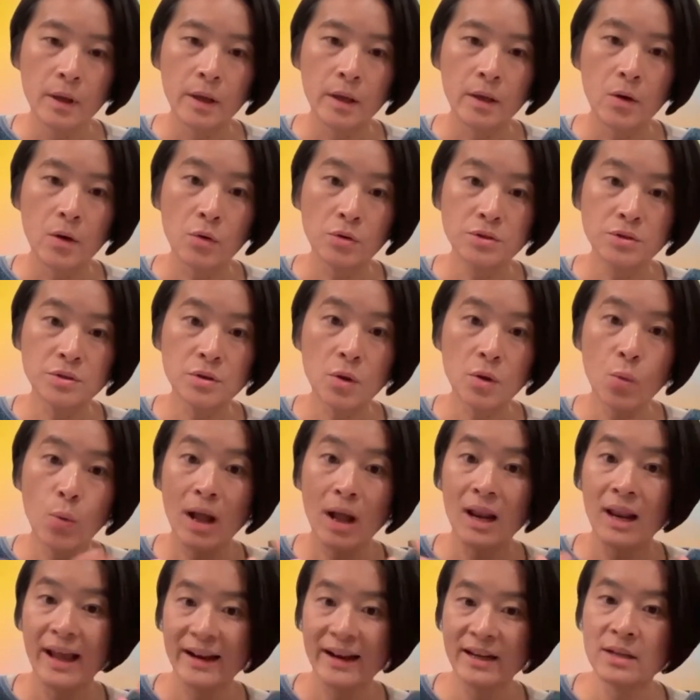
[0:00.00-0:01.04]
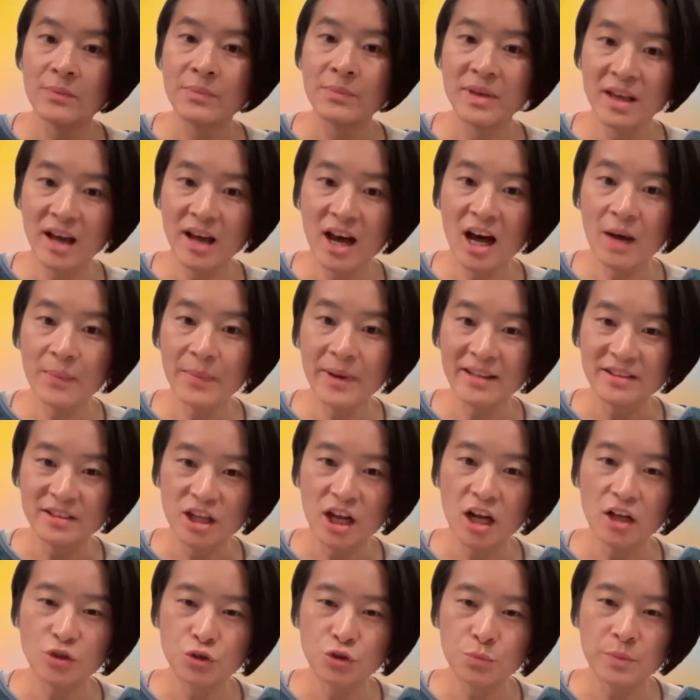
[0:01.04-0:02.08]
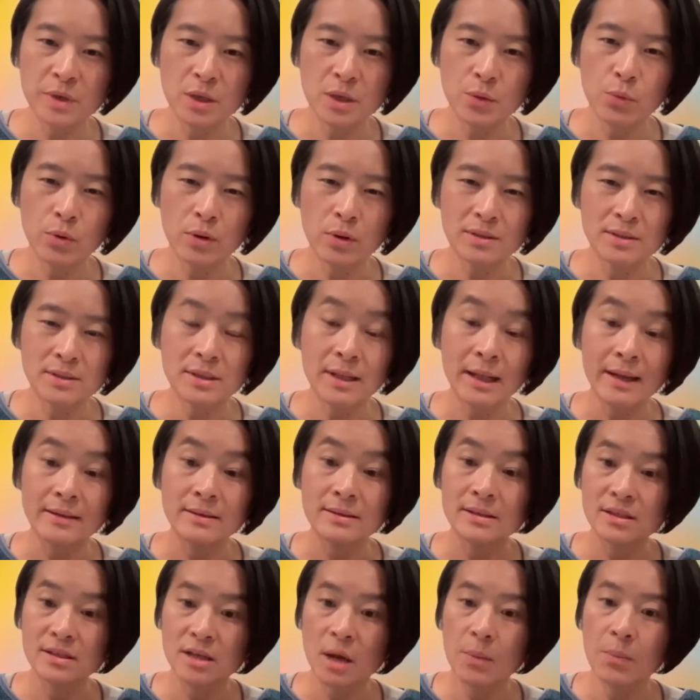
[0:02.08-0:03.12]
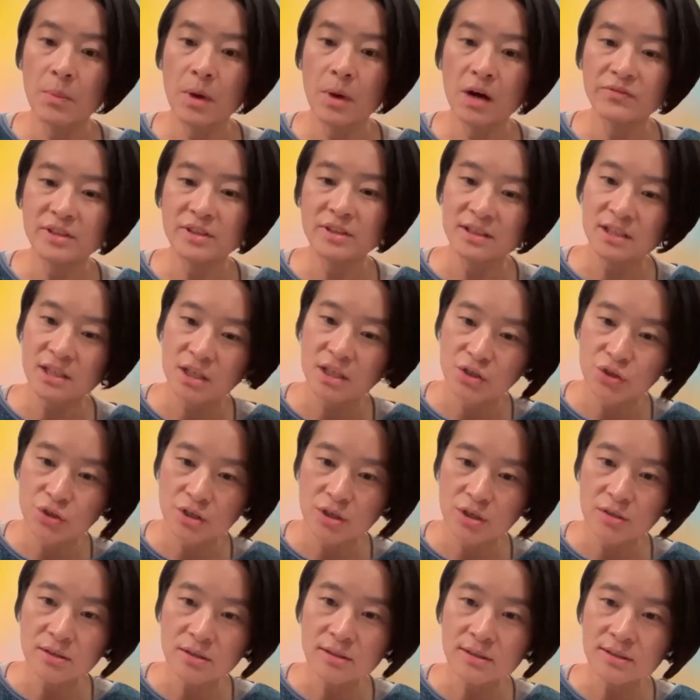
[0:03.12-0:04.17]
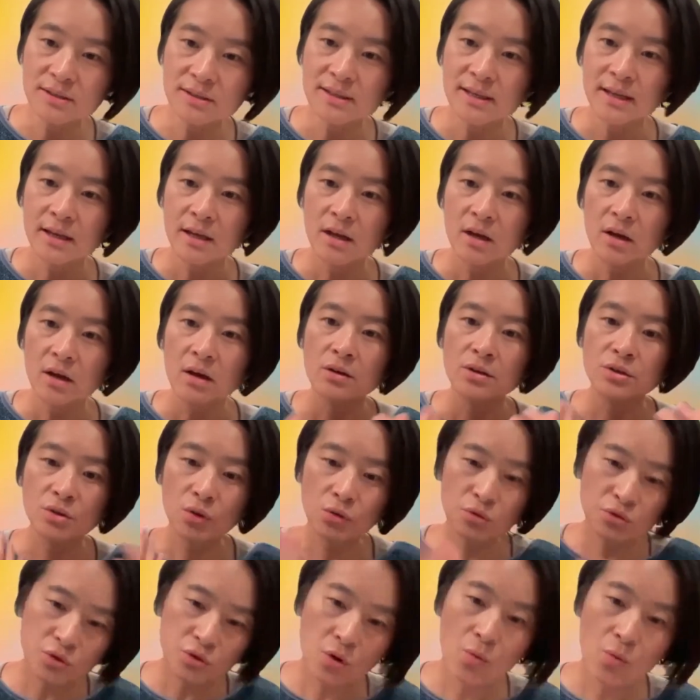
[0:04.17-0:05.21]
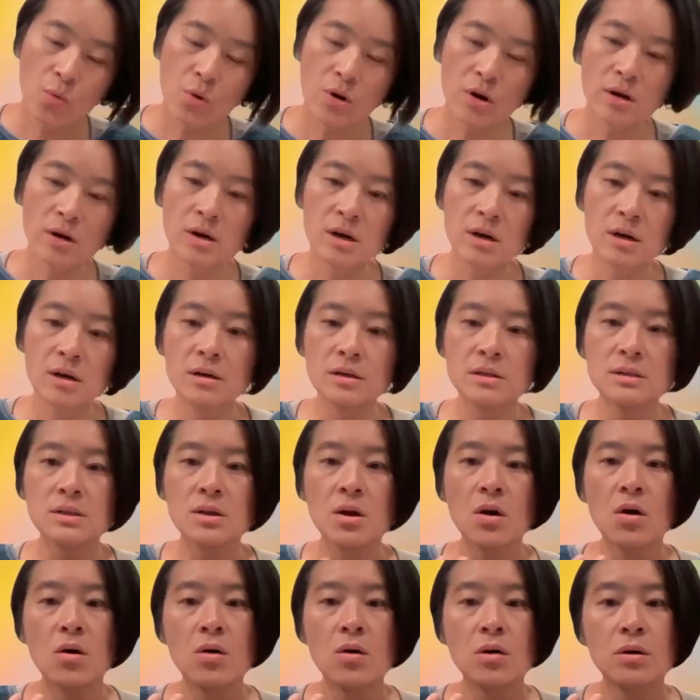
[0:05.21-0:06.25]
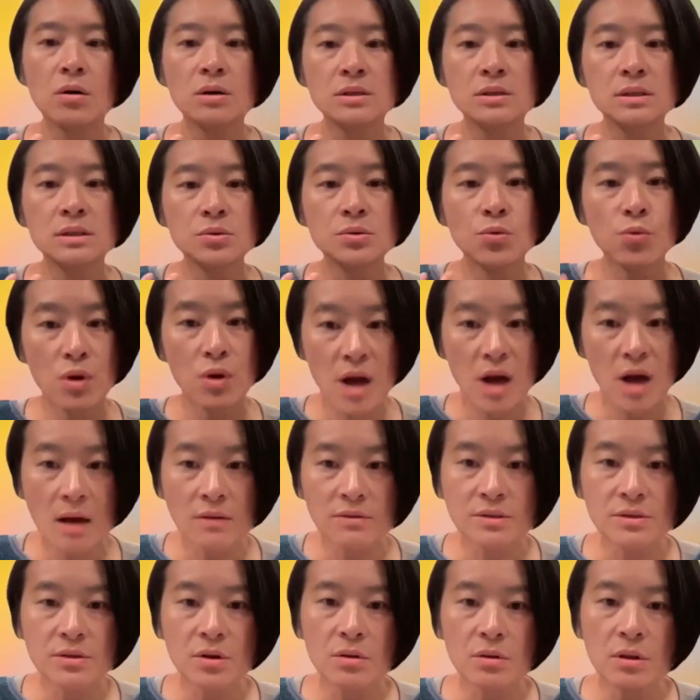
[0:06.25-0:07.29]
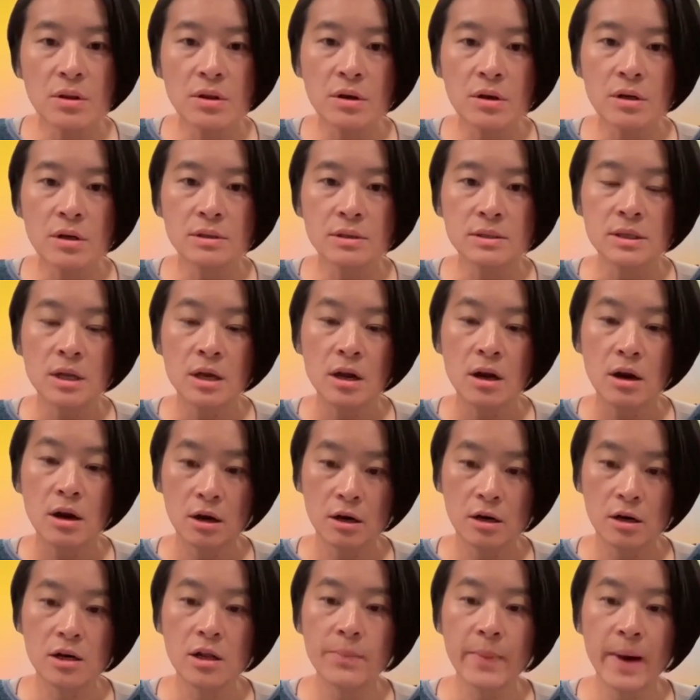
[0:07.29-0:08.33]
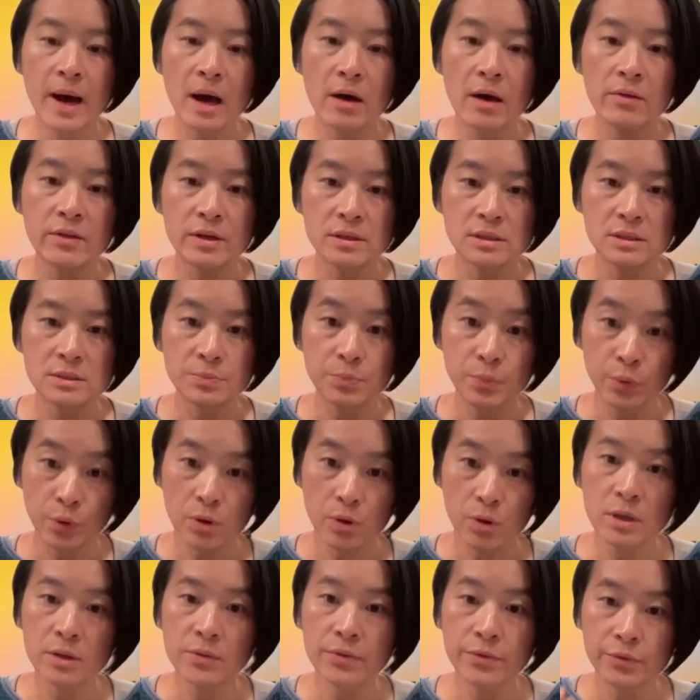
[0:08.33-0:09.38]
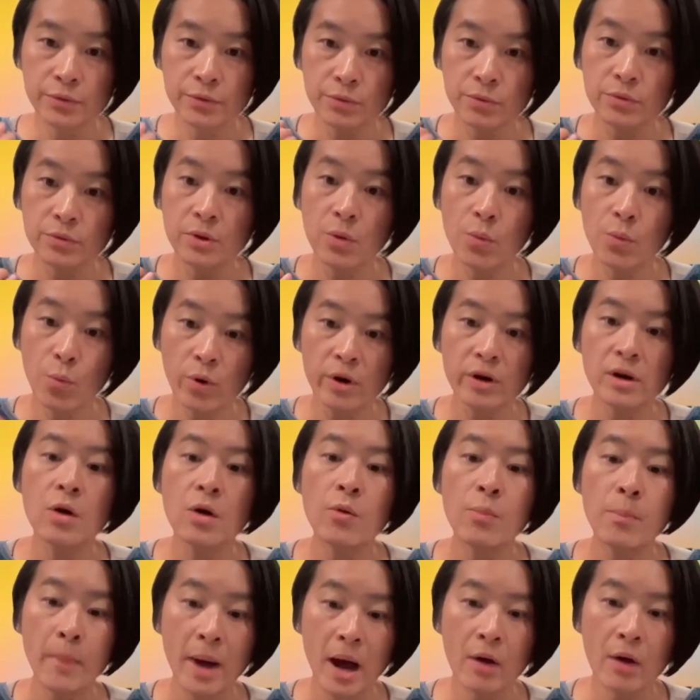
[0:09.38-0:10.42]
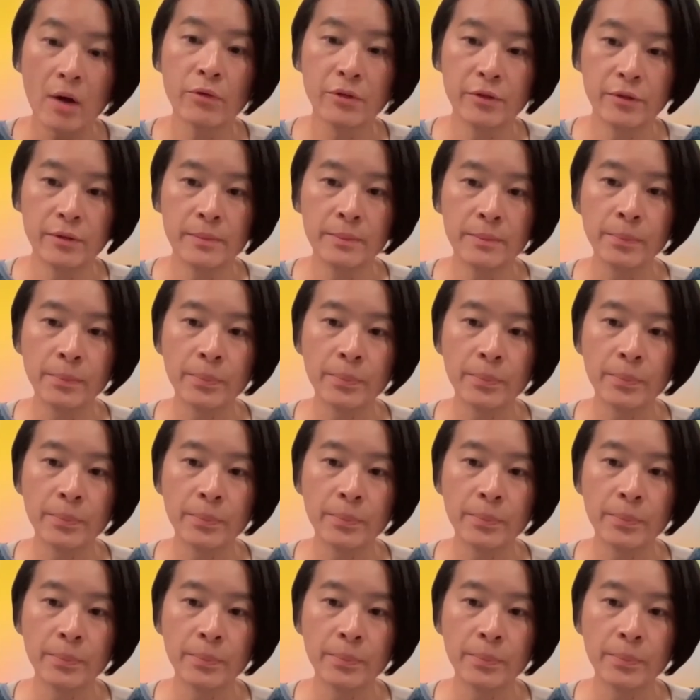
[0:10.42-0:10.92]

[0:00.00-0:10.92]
And also what lighted me up and touched me was like some of the teachers, social workers, or school counselors heard about this book through the word of mouth